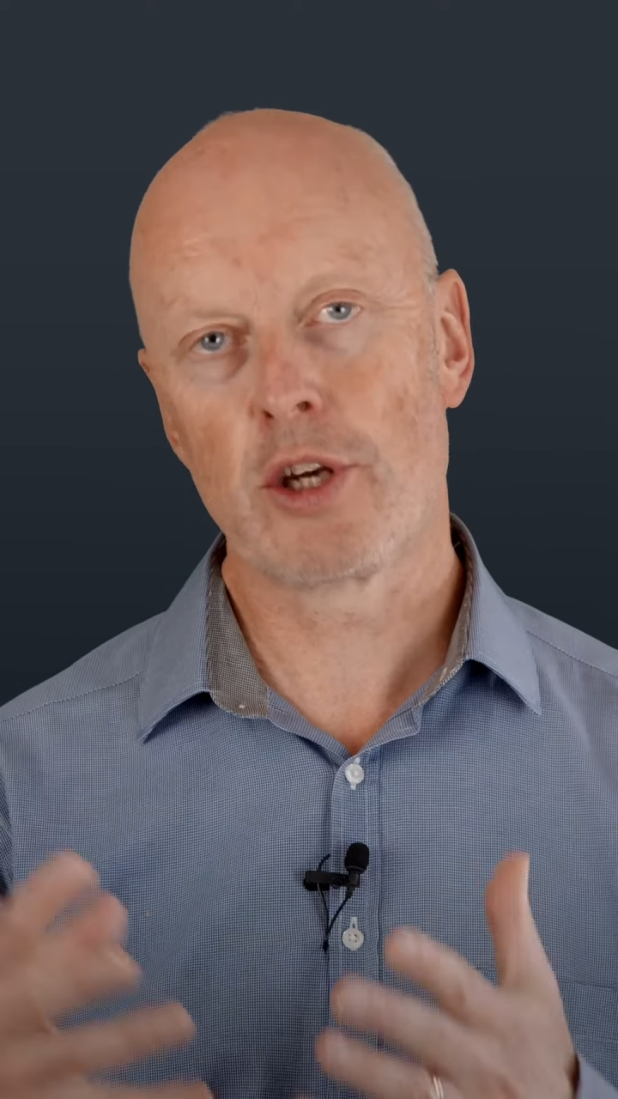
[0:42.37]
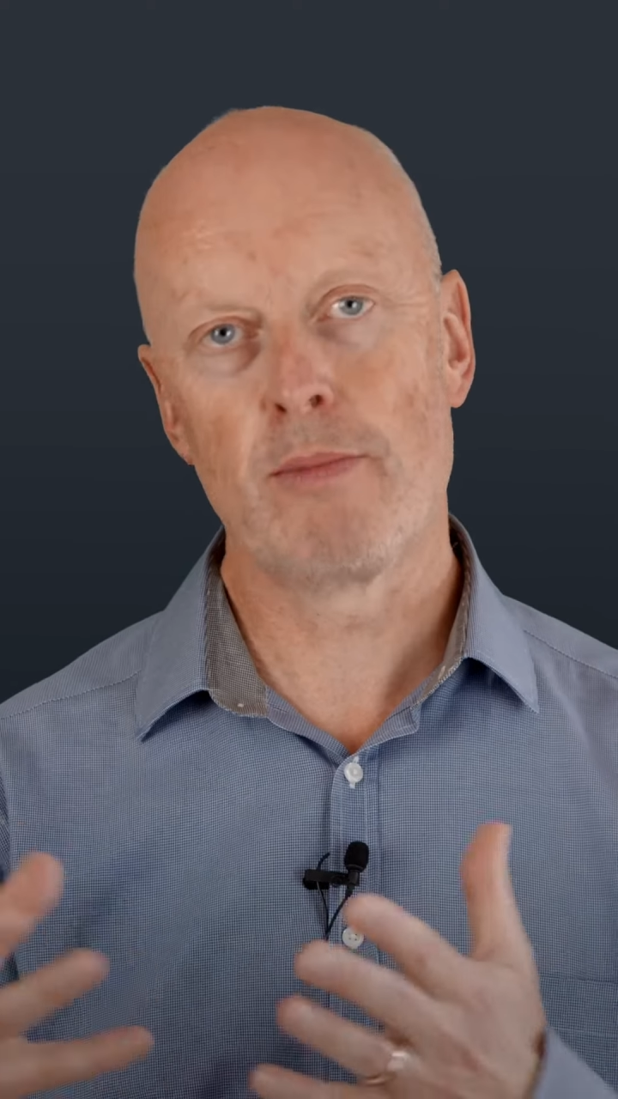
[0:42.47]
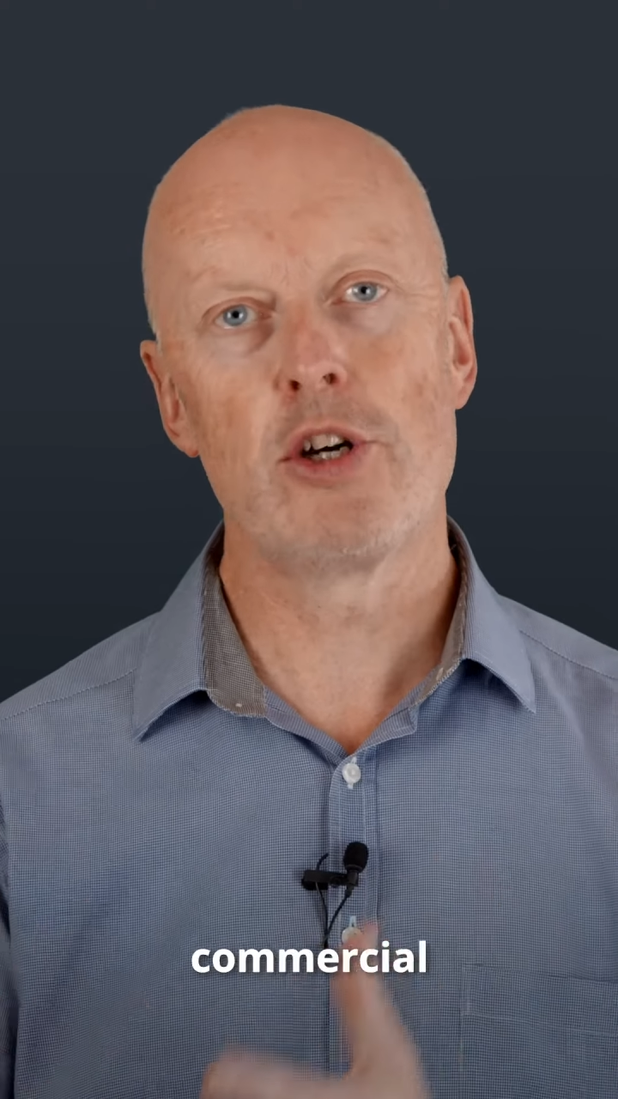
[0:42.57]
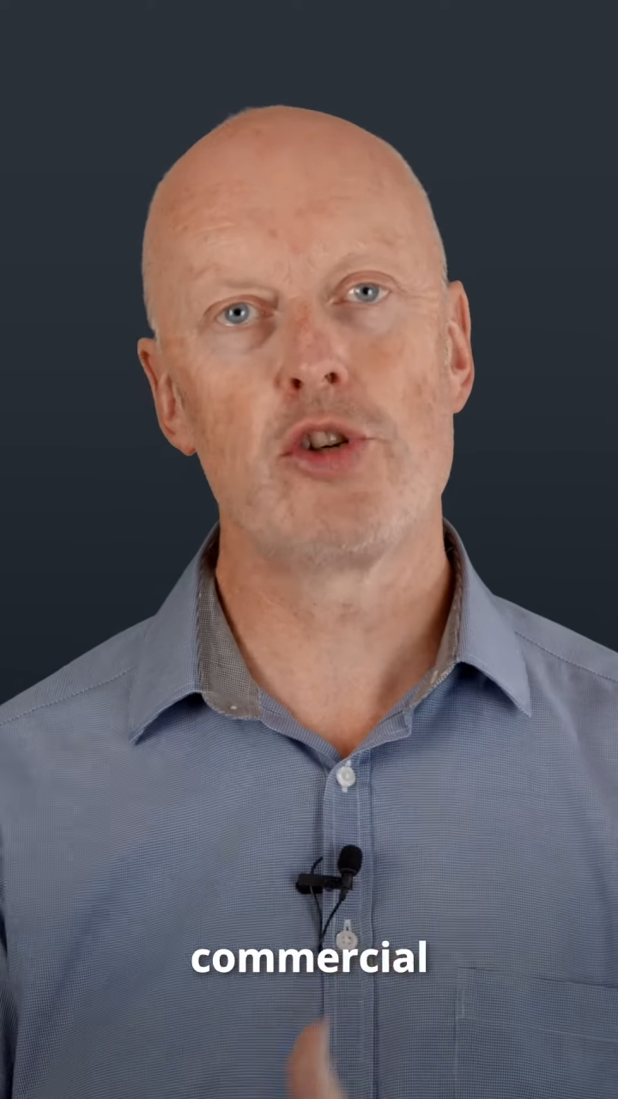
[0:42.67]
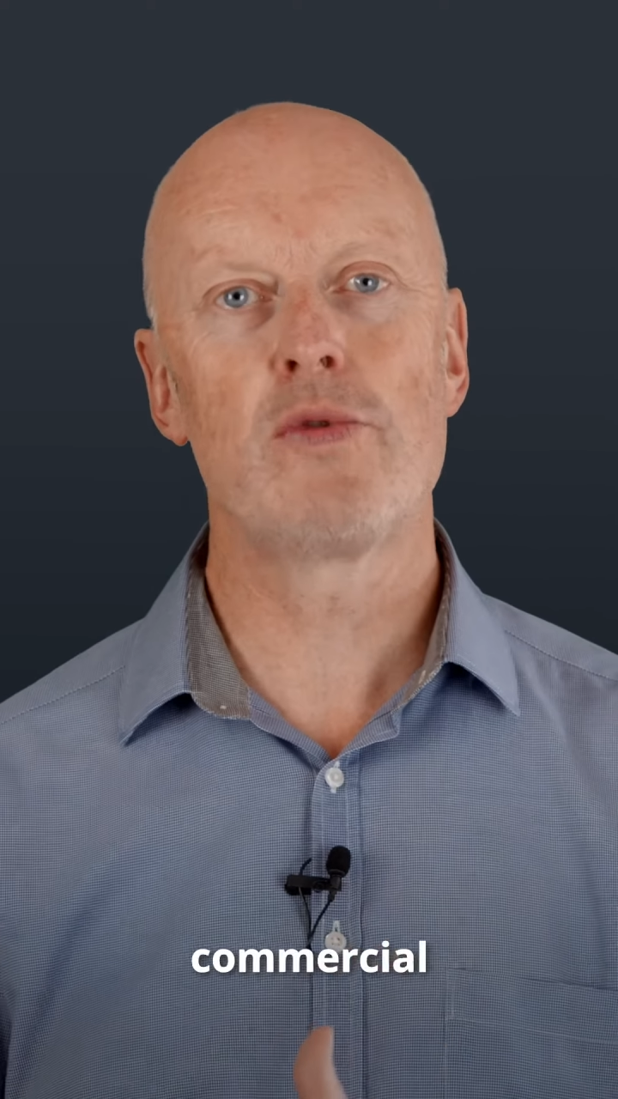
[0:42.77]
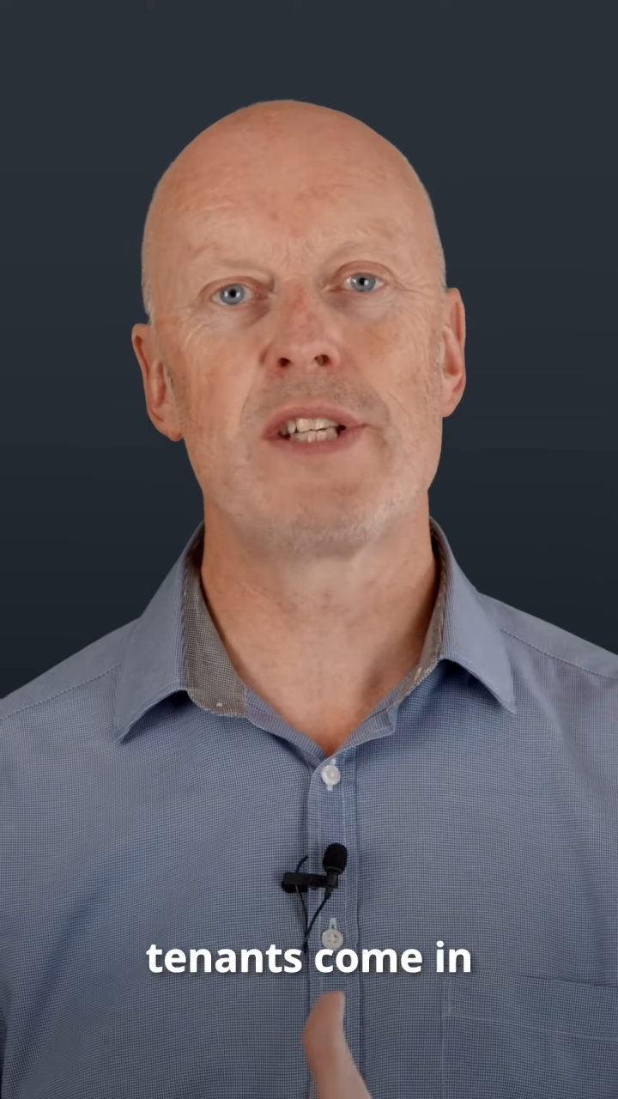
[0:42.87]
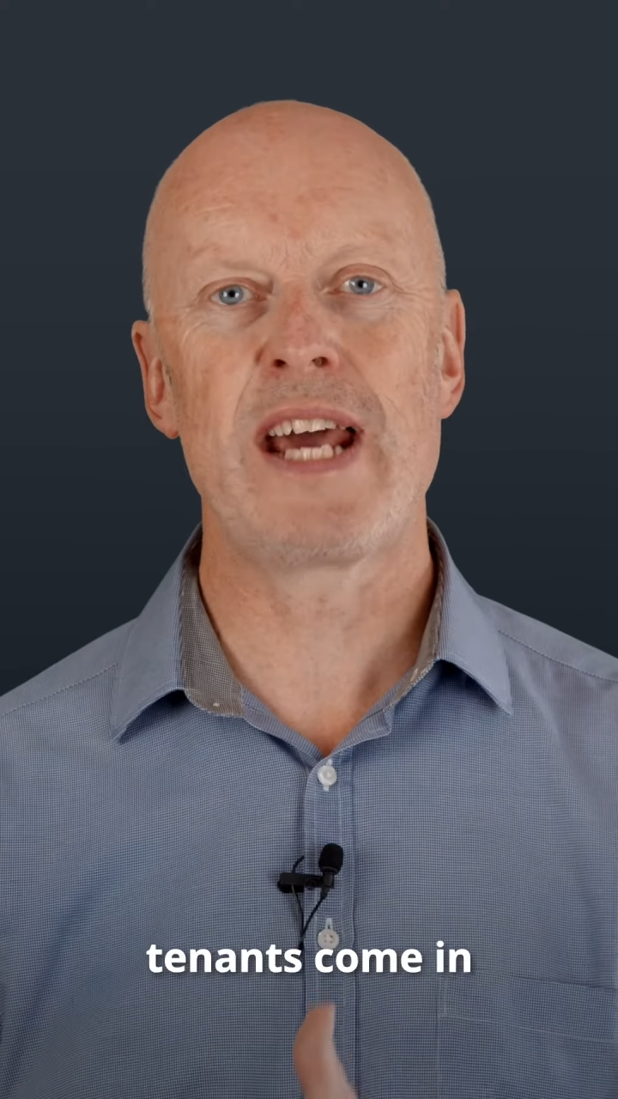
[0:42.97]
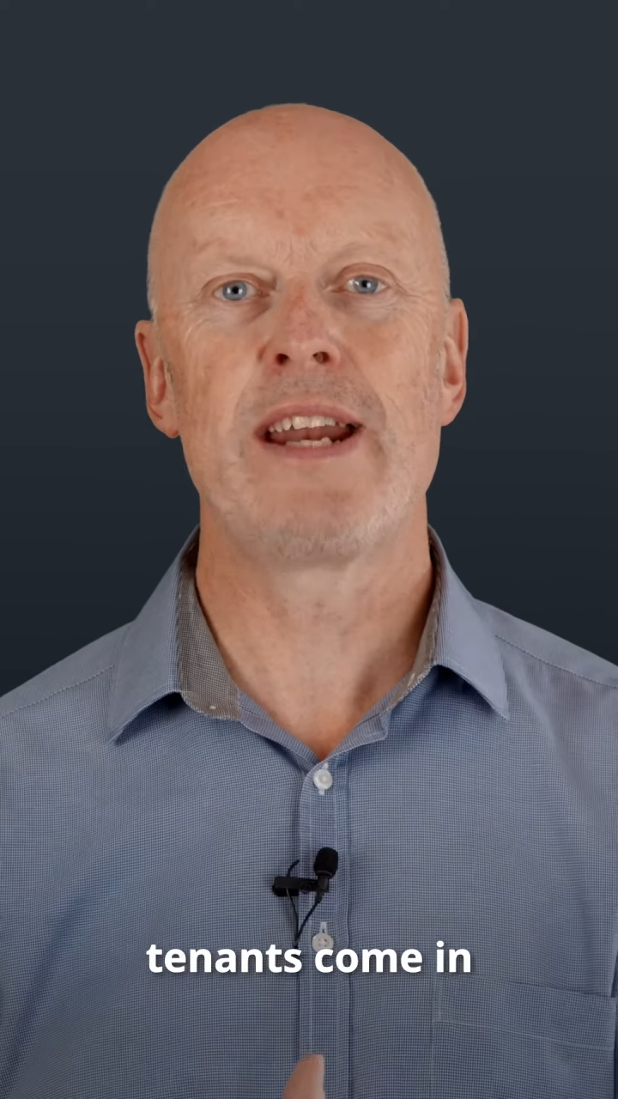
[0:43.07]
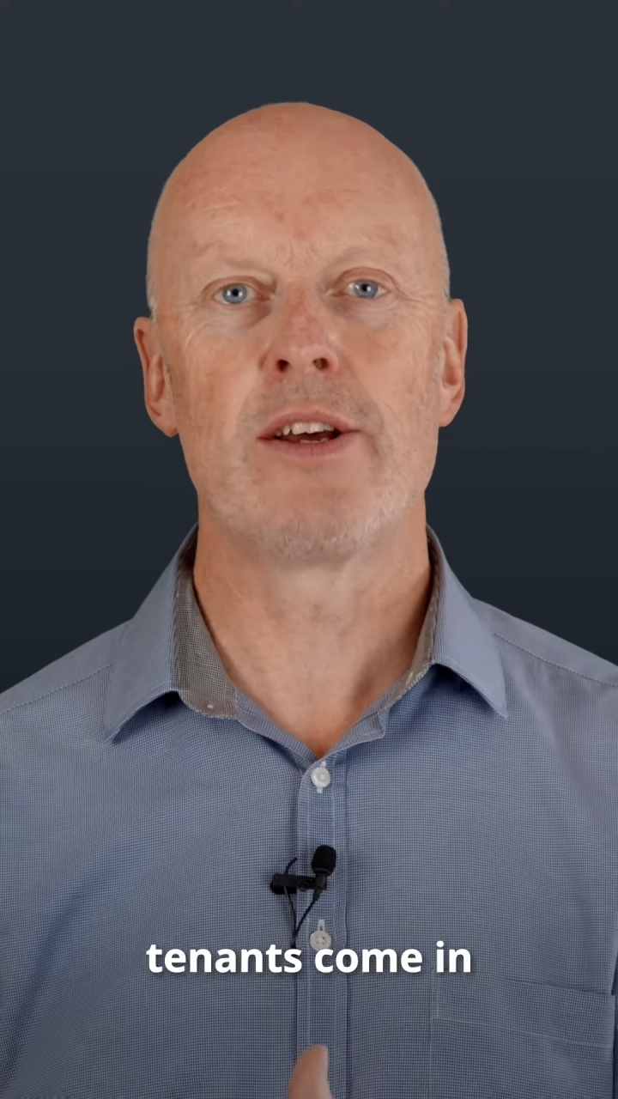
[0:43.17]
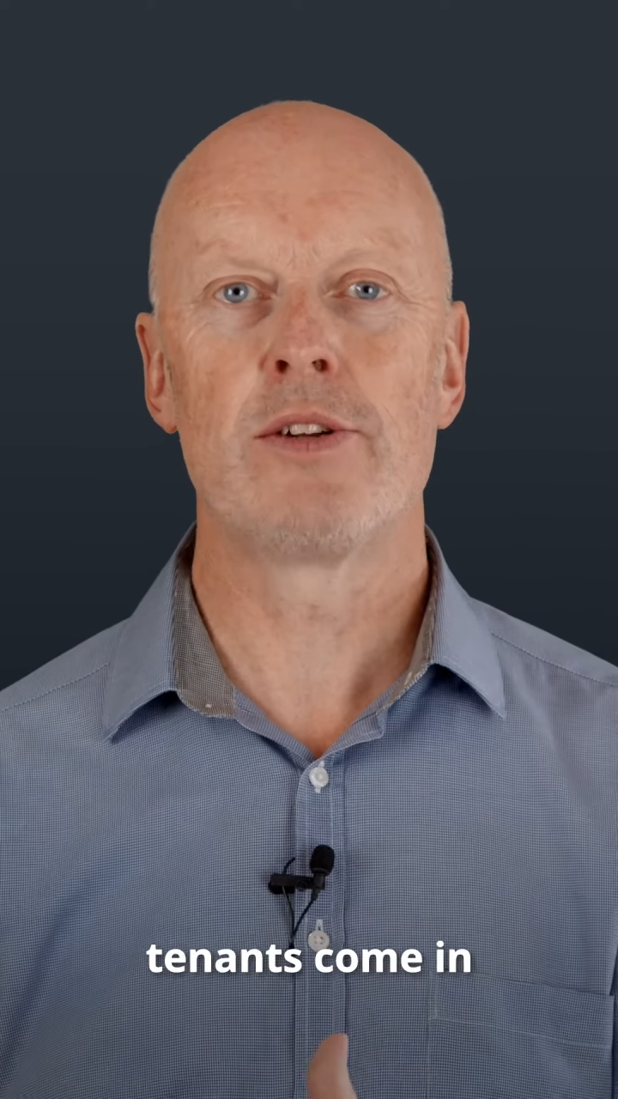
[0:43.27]
commercial
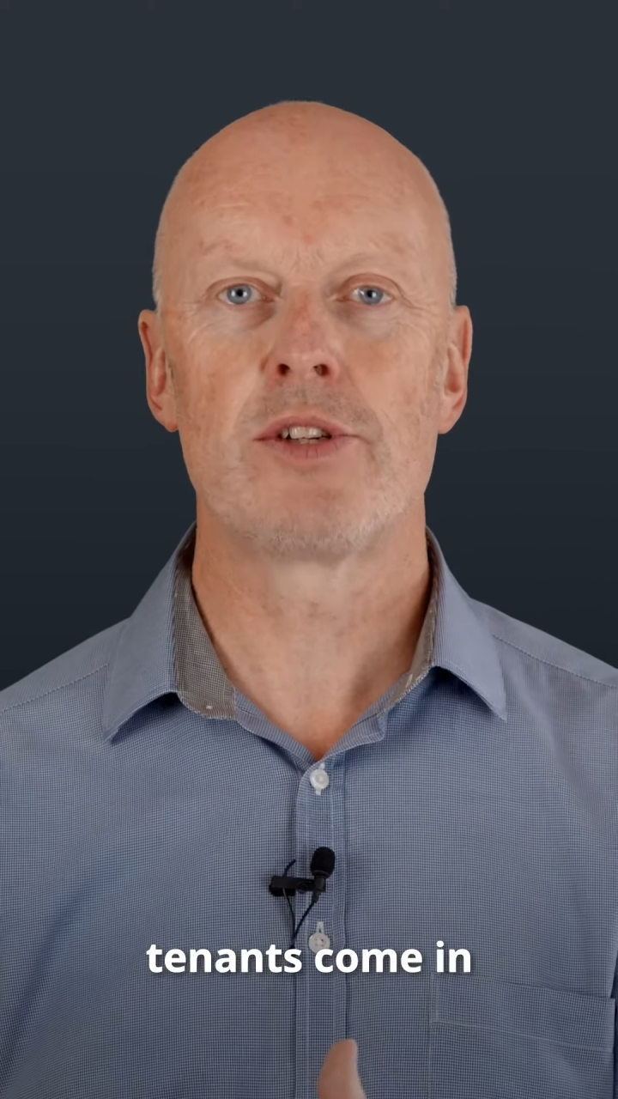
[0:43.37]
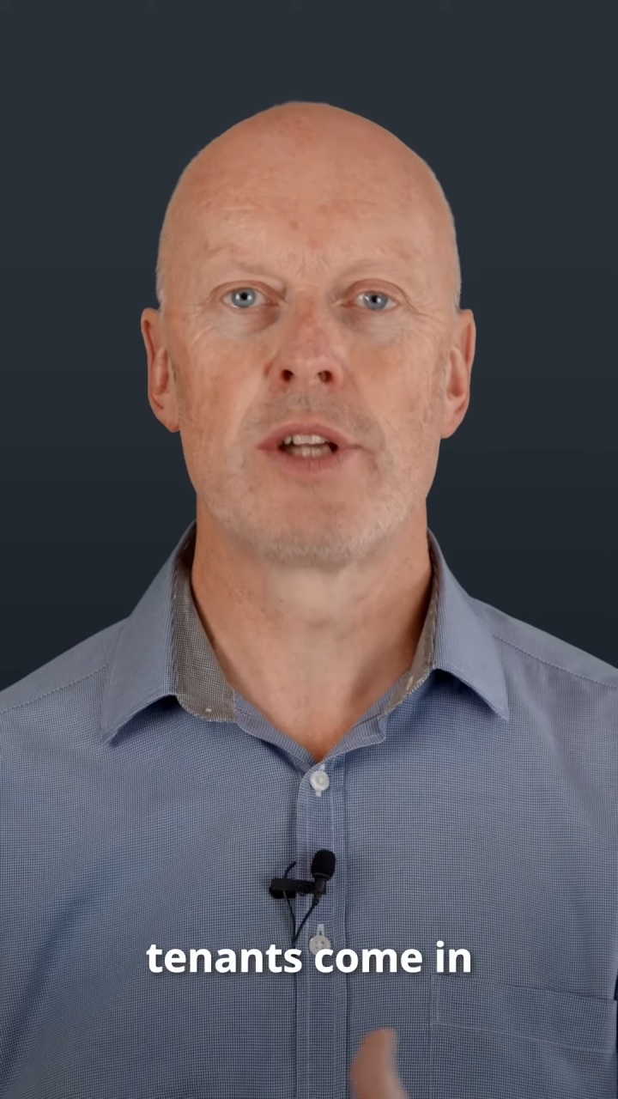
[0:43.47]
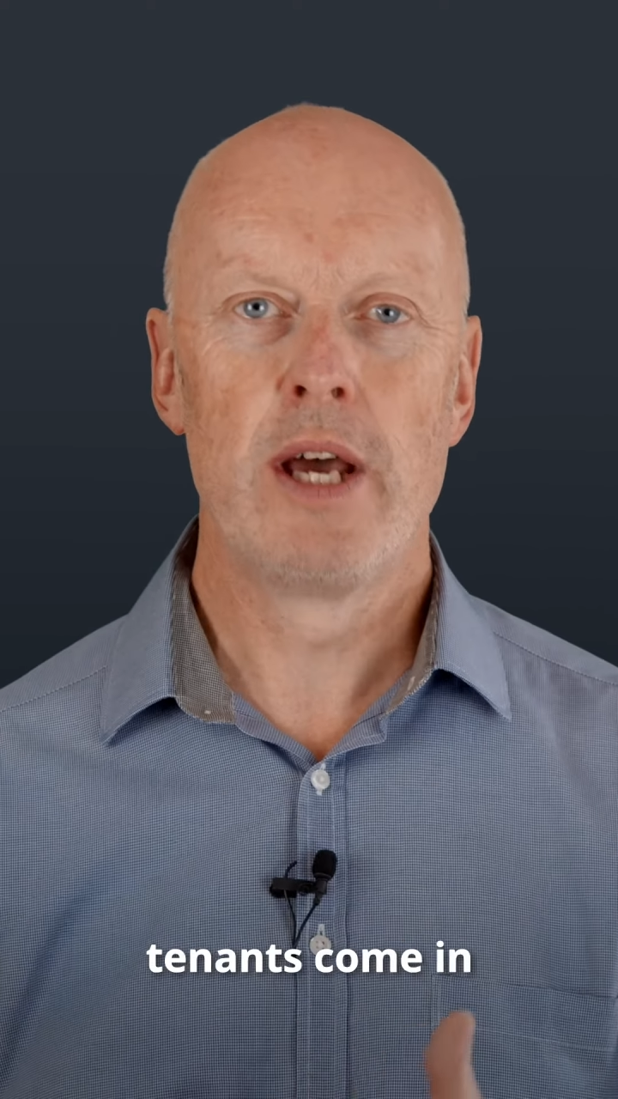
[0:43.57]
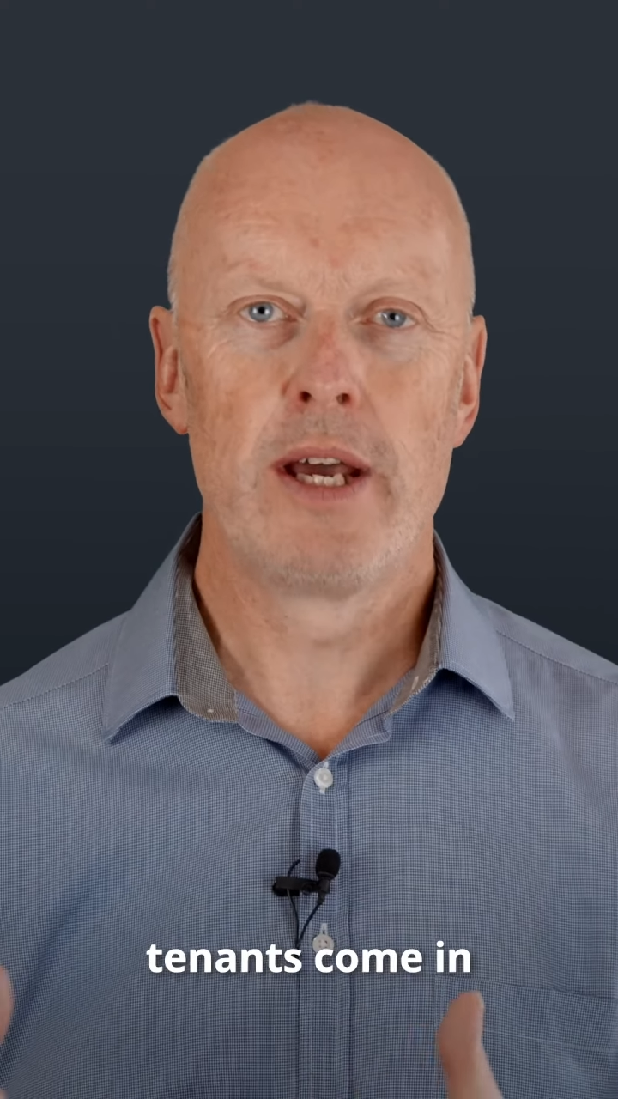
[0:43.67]
tenants